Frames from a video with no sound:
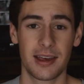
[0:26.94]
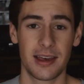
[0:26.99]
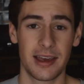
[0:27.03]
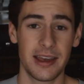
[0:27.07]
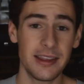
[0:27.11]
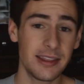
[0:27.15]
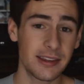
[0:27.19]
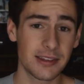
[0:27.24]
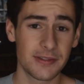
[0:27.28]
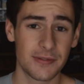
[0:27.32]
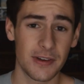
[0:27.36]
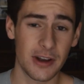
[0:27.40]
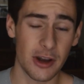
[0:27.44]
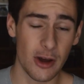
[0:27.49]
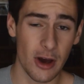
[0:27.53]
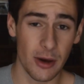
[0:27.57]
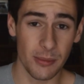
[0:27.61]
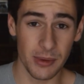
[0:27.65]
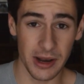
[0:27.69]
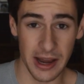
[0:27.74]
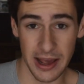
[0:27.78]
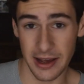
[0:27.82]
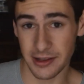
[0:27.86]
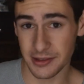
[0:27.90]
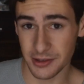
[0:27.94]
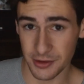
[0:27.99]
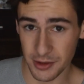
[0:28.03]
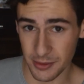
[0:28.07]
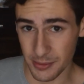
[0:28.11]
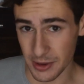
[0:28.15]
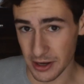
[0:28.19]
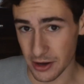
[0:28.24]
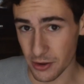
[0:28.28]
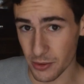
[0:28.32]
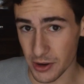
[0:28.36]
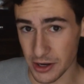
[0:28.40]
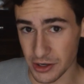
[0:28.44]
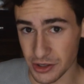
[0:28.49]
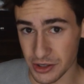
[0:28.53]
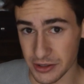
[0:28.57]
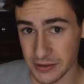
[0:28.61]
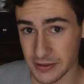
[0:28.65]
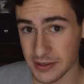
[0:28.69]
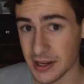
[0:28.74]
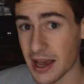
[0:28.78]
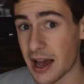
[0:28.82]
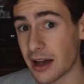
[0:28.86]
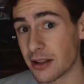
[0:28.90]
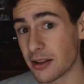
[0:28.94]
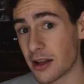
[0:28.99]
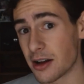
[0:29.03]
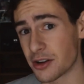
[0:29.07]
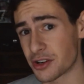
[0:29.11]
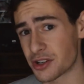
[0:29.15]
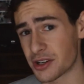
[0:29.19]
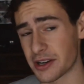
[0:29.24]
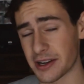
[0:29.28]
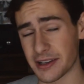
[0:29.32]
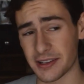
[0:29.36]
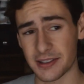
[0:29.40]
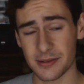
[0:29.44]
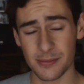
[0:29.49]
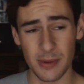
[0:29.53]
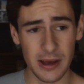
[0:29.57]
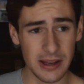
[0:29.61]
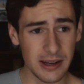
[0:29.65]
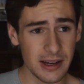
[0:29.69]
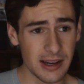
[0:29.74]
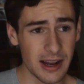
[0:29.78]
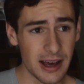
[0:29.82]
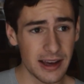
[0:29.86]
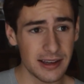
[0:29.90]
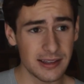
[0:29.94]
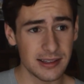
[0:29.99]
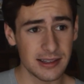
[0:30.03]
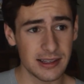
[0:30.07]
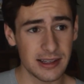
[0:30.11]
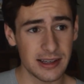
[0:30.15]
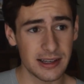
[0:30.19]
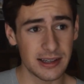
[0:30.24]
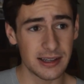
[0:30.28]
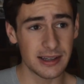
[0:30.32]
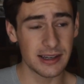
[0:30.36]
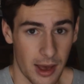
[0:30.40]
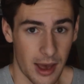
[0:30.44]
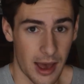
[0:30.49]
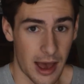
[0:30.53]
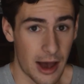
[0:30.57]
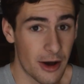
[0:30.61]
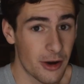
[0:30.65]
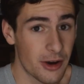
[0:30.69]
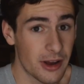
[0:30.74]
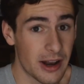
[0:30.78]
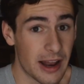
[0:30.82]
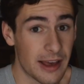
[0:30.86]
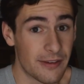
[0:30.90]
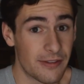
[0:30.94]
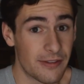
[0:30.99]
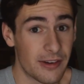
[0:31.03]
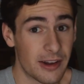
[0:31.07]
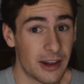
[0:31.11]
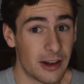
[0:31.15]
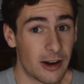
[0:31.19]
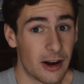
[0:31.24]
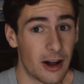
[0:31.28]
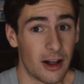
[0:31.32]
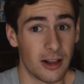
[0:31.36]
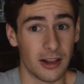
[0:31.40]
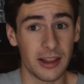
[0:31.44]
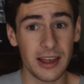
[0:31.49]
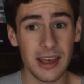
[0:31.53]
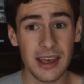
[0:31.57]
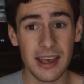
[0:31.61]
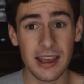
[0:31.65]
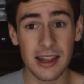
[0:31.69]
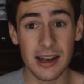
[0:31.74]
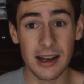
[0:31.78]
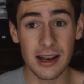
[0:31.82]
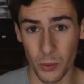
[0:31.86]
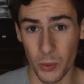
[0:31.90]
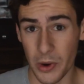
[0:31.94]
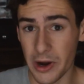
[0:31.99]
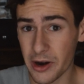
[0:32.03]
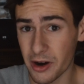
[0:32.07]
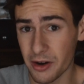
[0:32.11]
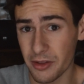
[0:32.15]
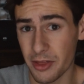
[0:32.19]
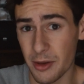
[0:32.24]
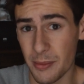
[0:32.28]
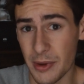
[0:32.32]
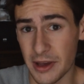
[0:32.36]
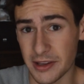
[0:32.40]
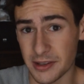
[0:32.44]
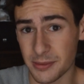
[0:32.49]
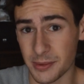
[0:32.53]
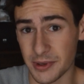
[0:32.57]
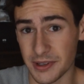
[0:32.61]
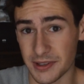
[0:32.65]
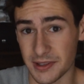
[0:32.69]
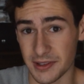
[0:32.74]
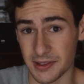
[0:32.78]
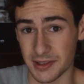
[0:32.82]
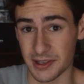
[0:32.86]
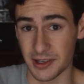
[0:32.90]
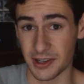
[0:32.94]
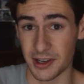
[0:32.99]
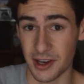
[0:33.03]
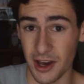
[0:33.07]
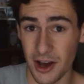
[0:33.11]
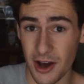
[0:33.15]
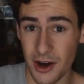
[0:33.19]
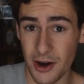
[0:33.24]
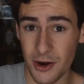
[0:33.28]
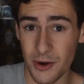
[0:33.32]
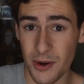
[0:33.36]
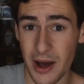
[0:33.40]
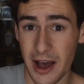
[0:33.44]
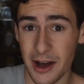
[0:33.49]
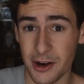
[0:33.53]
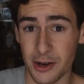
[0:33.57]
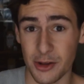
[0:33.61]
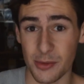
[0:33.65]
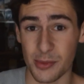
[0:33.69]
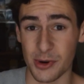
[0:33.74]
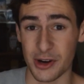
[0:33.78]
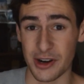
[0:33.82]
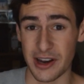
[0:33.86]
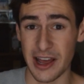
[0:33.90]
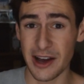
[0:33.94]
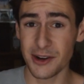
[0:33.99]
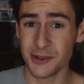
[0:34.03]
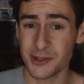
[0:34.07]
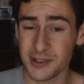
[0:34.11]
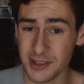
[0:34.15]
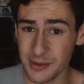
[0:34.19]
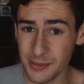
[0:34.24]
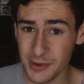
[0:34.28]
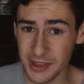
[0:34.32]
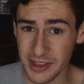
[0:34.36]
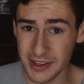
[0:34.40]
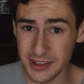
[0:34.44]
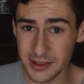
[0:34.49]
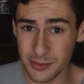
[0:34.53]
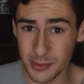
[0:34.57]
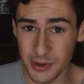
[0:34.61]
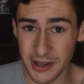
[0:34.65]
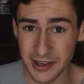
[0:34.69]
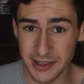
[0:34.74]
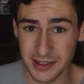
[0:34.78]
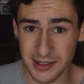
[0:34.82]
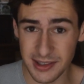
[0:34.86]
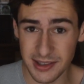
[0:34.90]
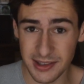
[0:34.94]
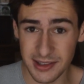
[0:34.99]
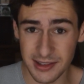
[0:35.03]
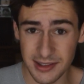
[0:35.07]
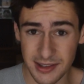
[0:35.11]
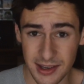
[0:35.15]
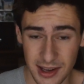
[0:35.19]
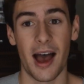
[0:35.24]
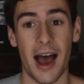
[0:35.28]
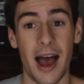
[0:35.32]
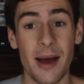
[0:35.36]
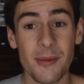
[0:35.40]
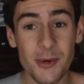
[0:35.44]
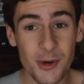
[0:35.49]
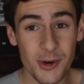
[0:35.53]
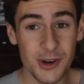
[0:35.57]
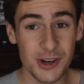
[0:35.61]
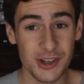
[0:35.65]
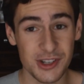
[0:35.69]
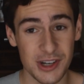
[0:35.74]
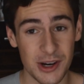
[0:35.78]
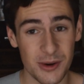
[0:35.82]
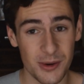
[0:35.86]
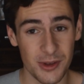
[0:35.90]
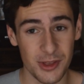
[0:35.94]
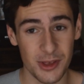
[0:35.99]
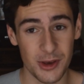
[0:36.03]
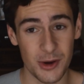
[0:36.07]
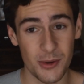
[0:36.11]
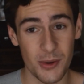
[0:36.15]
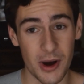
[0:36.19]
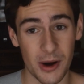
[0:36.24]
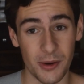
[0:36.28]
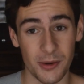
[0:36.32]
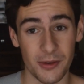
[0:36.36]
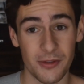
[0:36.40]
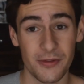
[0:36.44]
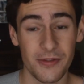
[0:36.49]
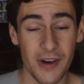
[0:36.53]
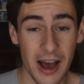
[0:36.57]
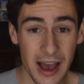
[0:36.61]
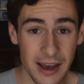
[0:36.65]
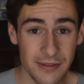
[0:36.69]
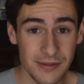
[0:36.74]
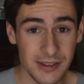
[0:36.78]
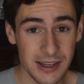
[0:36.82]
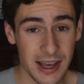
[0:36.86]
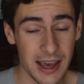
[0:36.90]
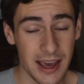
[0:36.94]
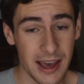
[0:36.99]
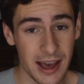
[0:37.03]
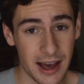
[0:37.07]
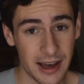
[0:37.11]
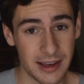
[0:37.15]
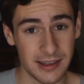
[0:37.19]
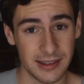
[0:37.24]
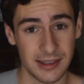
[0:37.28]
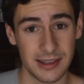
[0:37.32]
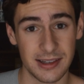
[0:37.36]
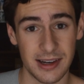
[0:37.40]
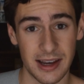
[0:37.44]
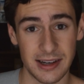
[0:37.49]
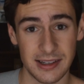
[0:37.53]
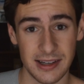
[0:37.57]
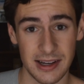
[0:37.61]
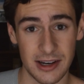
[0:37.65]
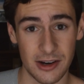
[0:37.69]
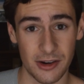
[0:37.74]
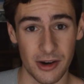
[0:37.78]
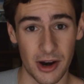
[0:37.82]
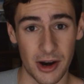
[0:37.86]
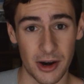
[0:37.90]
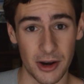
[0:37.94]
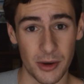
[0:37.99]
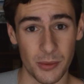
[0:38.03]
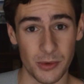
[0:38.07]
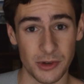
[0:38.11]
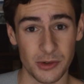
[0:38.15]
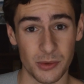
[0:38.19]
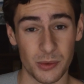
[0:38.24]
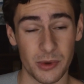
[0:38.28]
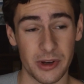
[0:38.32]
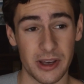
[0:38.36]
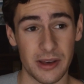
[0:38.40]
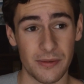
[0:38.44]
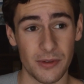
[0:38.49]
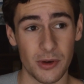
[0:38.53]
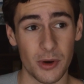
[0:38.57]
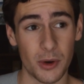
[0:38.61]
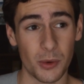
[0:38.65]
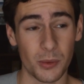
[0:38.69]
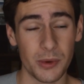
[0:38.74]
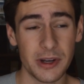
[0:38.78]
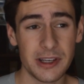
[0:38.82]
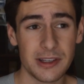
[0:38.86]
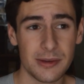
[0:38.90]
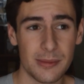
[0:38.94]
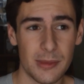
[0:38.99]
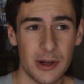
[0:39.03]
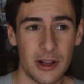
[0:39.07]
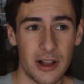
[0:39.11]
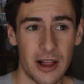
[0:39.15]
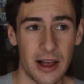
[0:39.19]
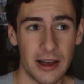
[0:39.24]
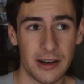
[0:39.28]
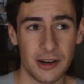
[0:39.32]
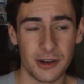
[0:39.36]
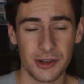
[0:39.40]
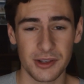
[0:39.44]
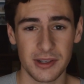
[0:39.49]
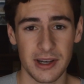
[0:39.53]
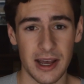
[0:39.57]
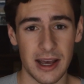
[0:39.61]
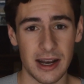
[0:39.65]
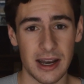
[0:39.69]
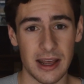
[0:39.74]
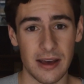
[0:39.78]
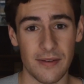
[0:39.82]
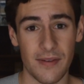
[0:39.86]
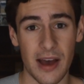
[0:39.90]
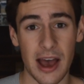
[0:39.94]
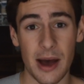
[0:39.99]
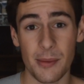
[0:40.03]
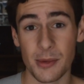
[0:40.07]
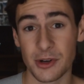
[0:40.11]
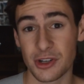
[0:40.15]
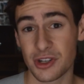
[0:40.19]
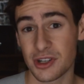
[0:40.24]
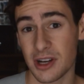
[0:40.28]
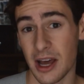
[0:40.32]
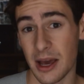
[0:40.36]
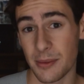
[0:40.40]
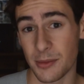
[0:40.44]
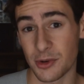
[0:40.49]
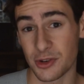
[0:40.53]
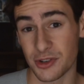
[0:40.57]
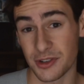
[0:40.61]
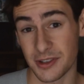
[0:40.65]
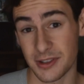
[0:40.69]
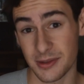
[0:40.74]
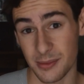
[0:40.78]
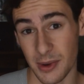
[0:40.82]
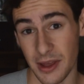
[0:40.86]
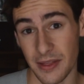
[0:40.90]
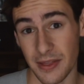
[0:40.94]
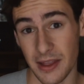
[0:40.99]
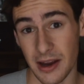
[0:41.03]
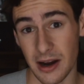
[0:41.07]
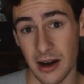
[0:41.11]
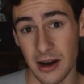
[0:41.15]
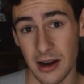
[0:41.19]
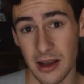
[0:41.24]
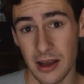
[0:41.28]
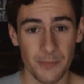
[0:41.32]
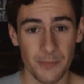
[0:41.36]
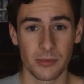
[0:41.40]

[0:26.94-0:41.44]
In this video I'm going to answer the big questions. How long should I spend in Iceland? How can I fit it all in? Where are the best places to go? How do you pronounce some of these places? I'm going to share with you our 5-day Iceland itinerary, which will give you a reasonable understanding of how much time you should spend there.